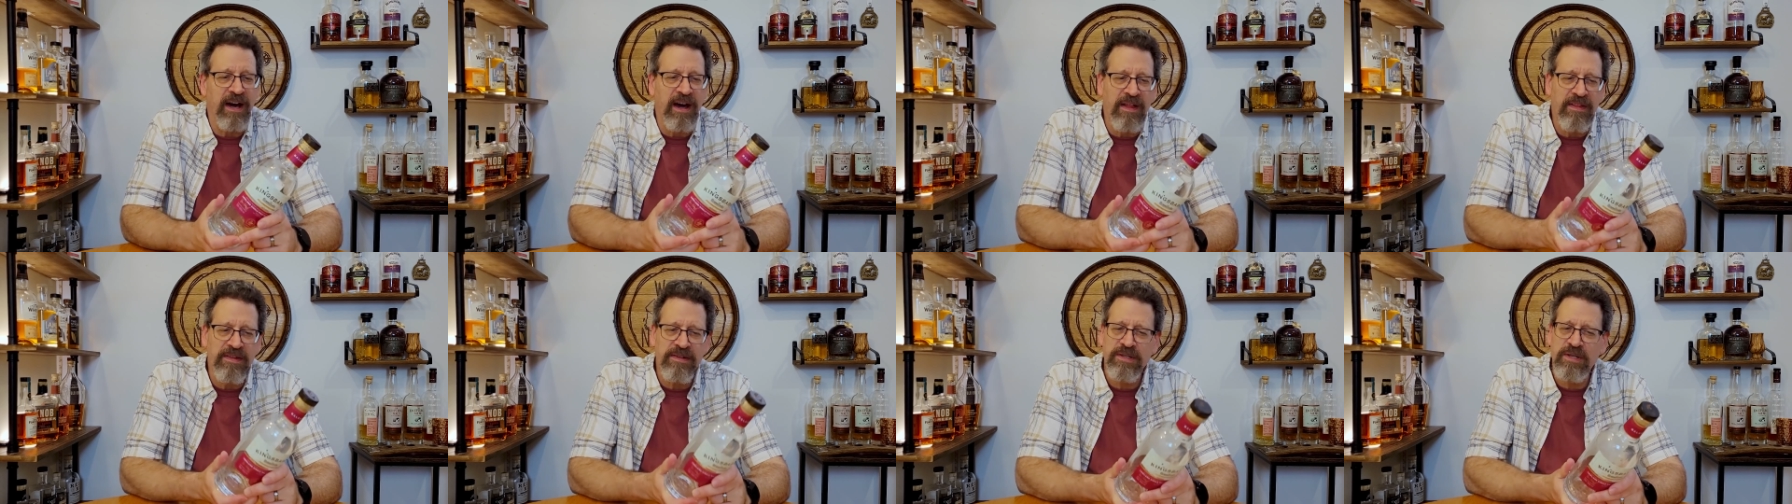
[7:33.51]

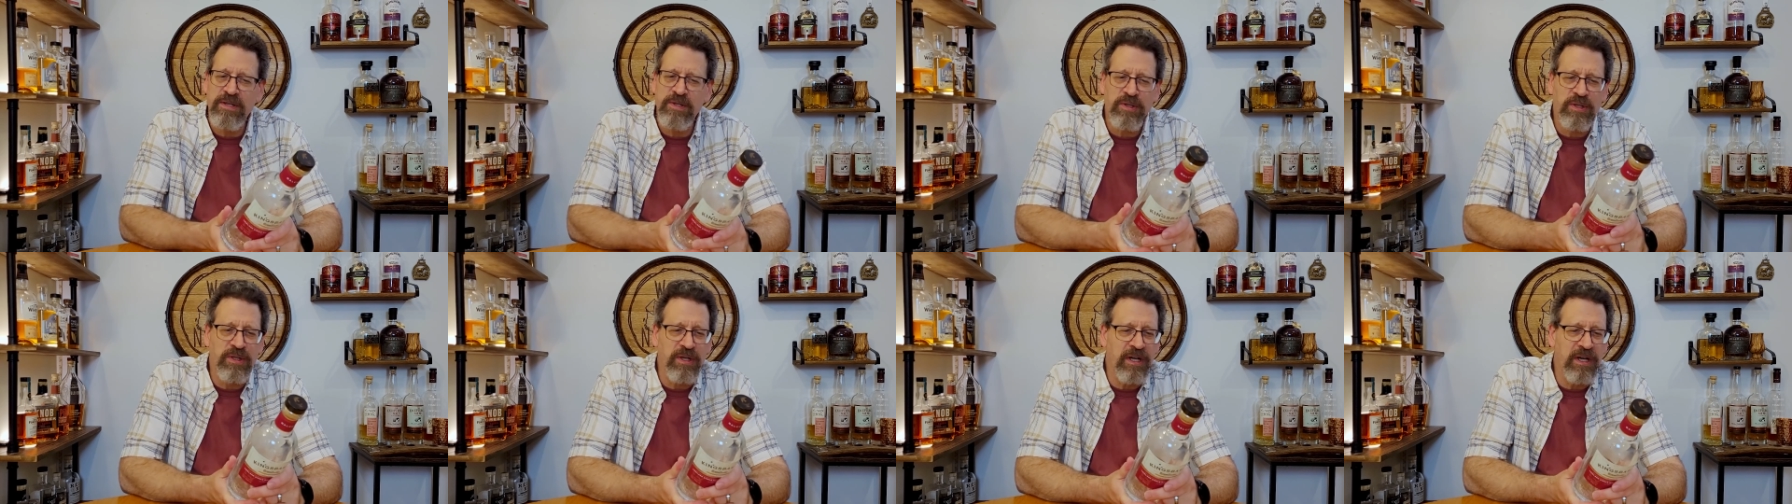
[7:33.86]
oh, this
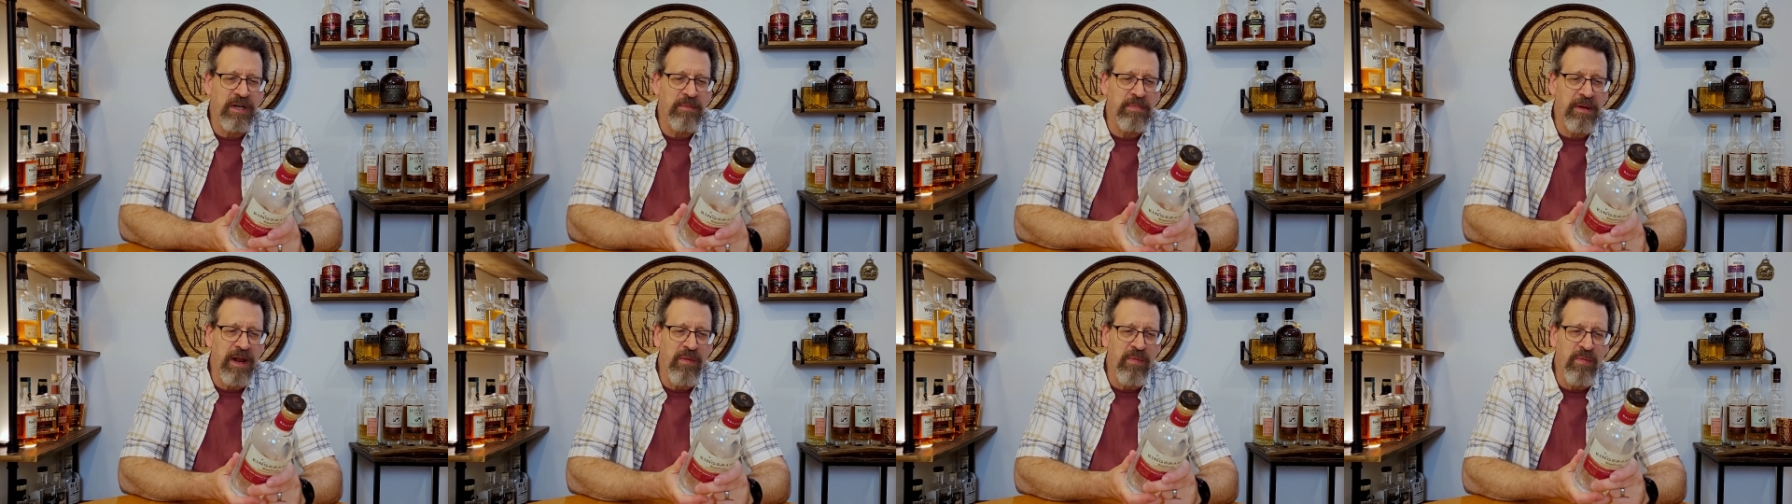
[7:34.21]
is
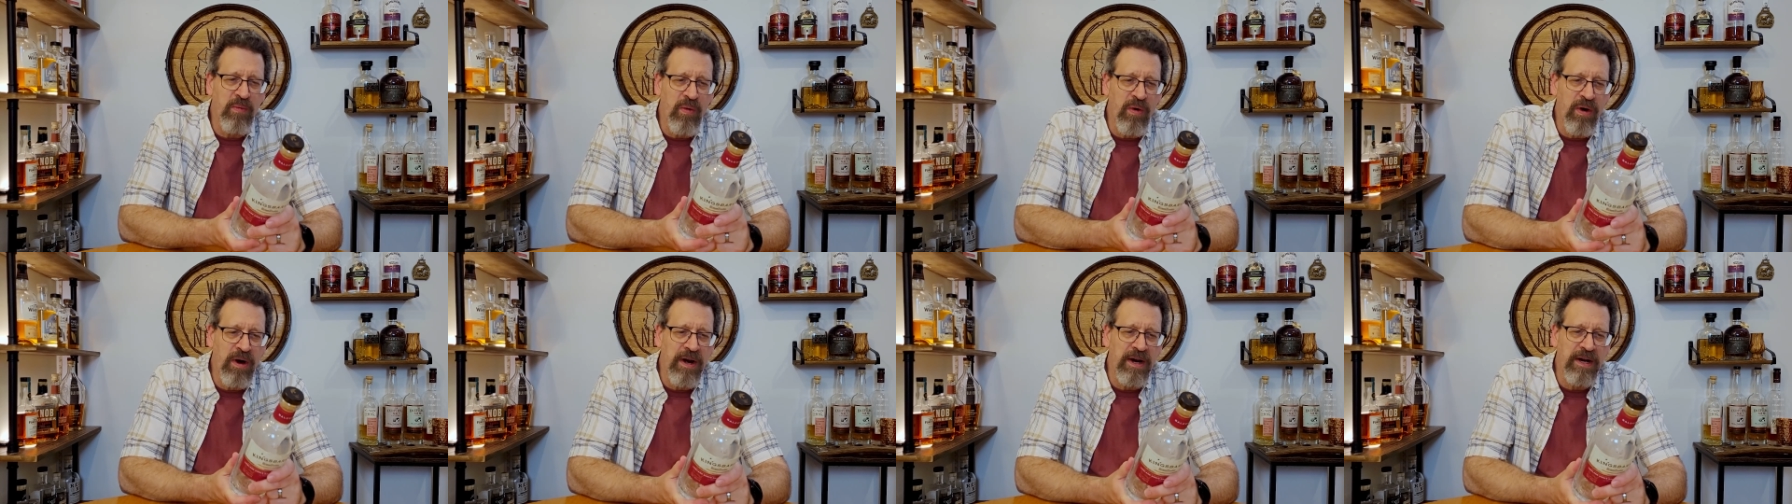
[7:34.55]
good, but I
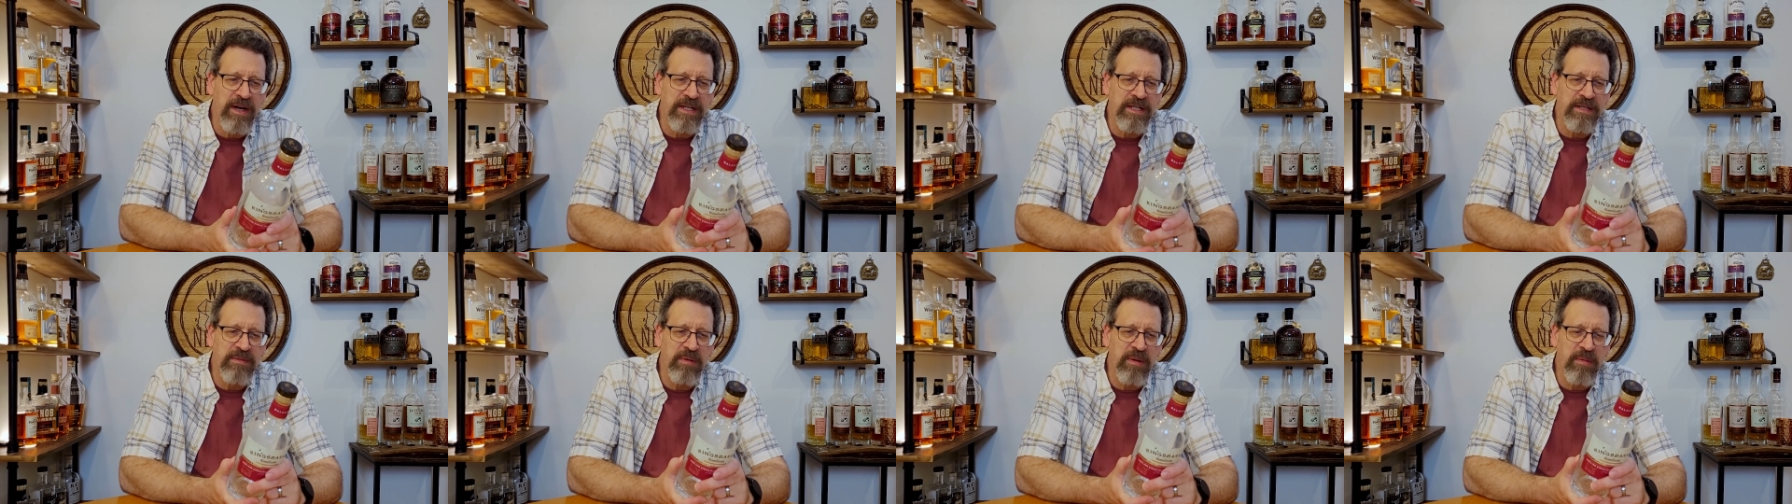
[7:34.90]
wanted
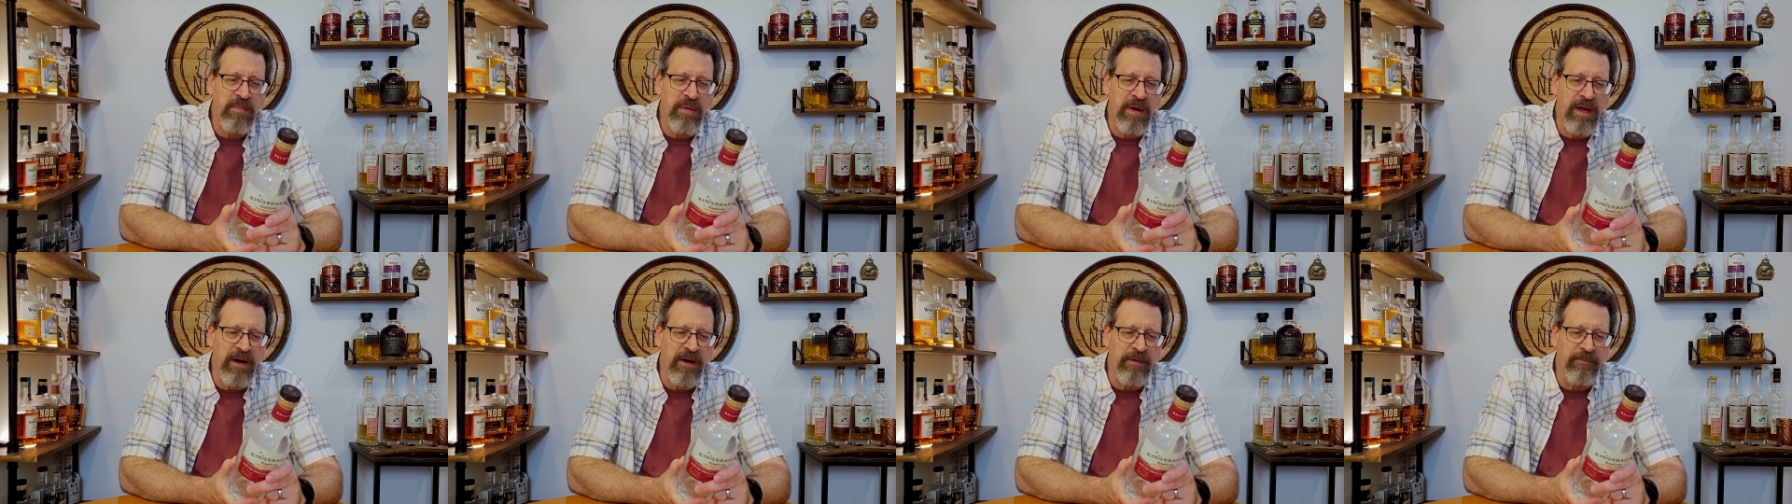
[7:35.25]
it to be
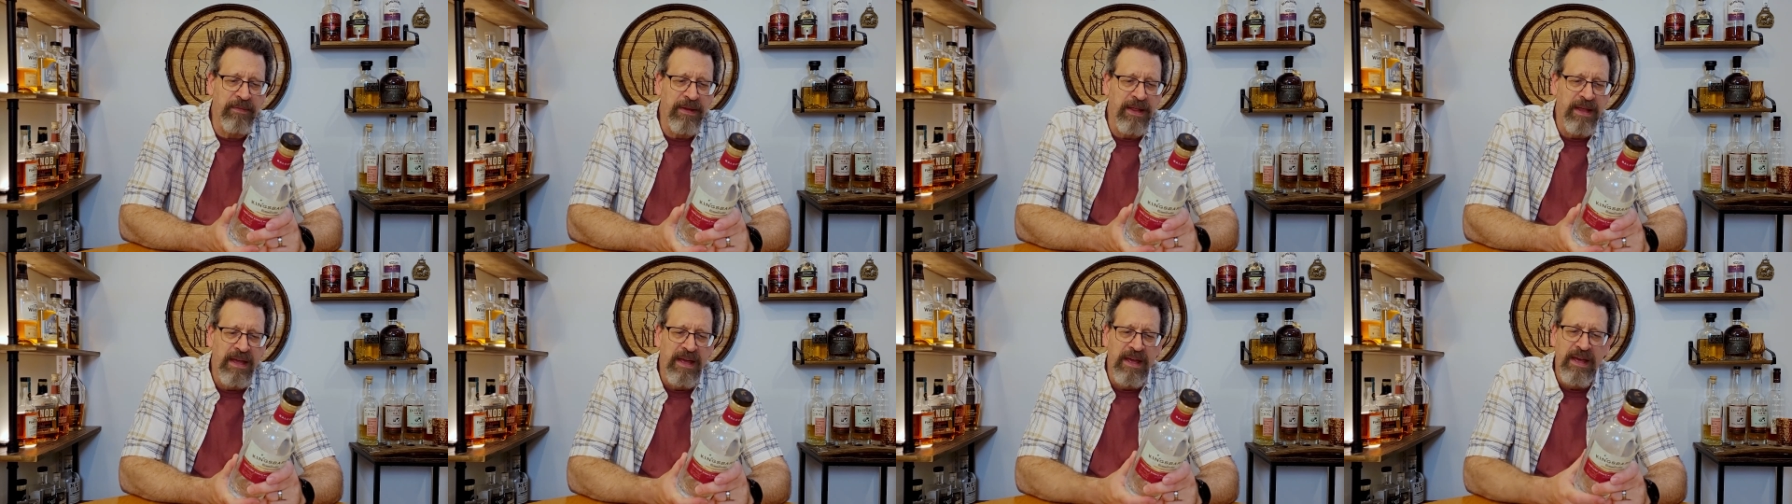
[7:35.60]
better.